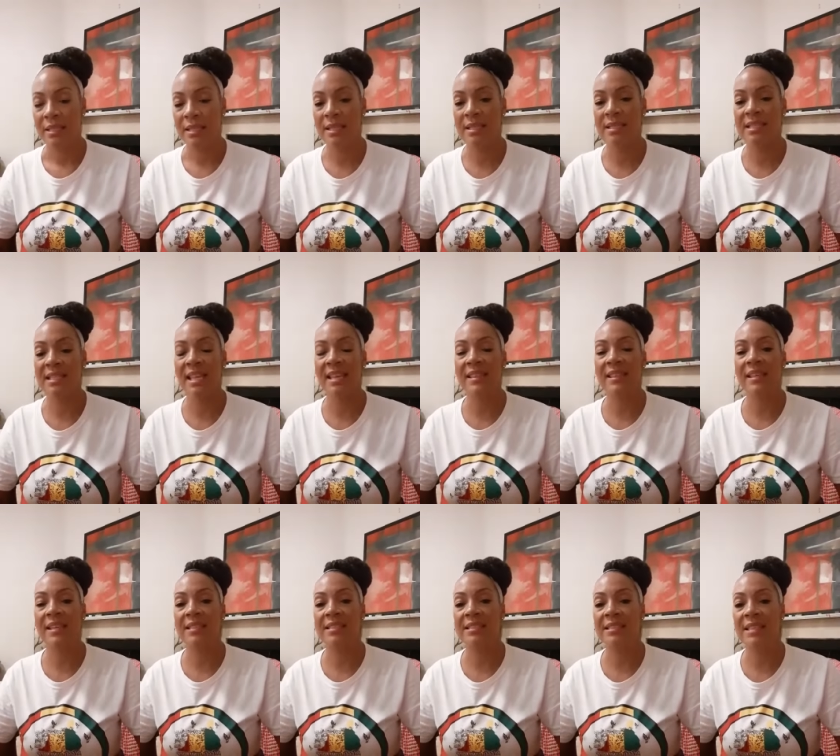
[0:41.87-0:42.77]
and say
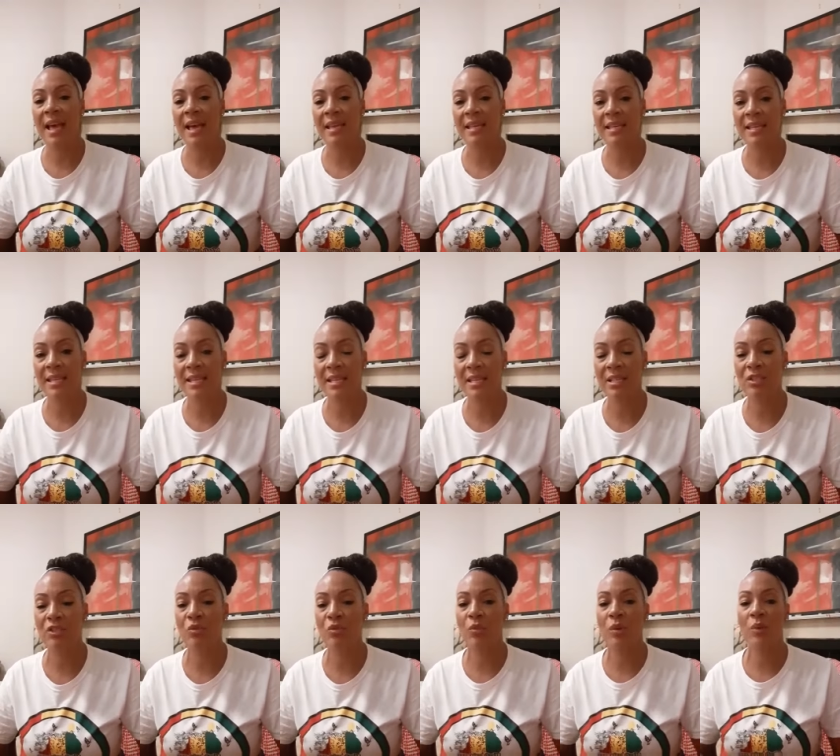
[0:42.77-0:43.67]
that Asani
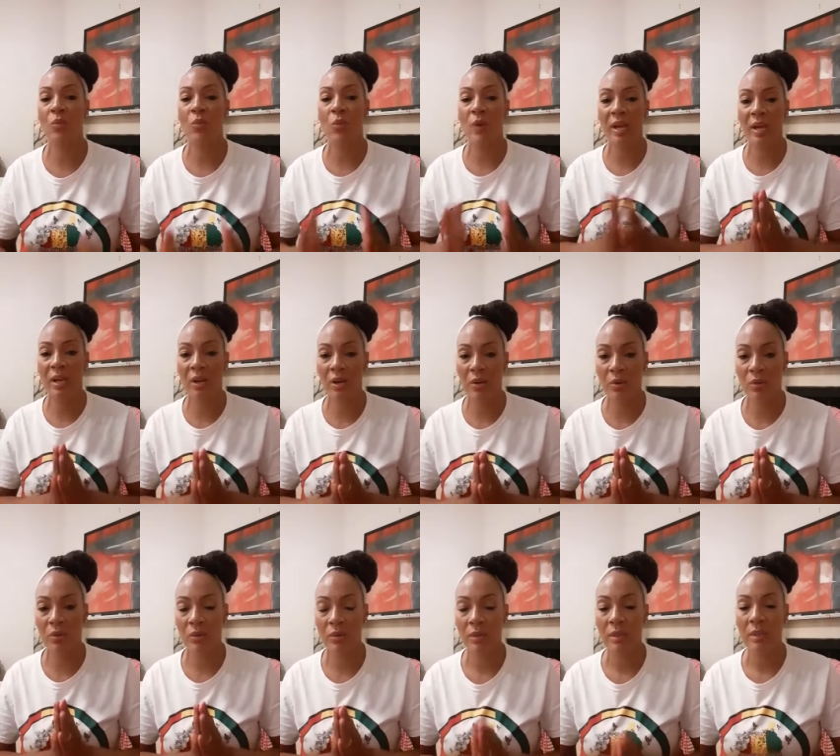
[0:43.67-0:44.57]
is doing
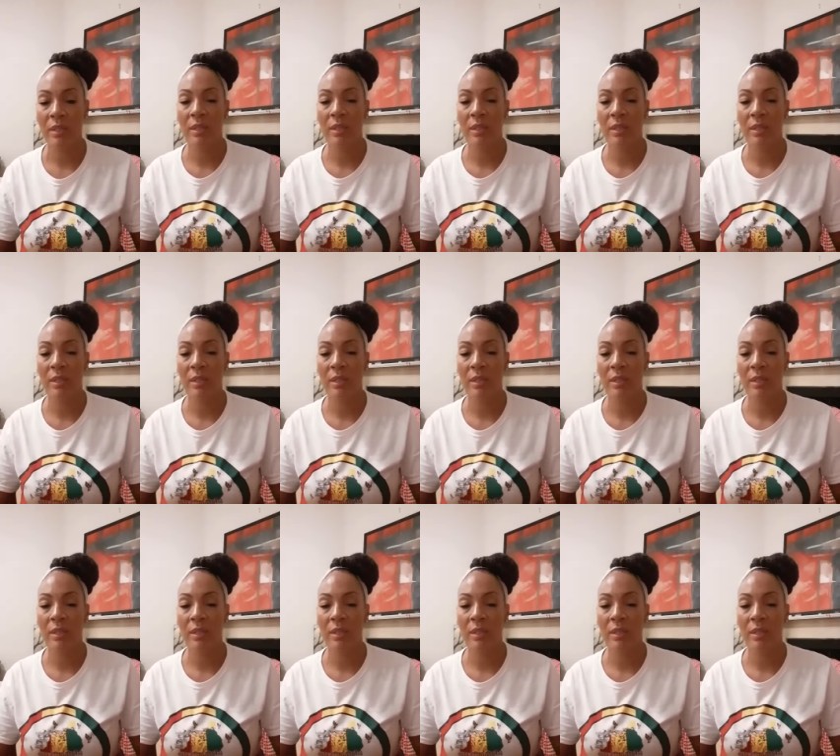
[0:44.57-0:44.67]
well,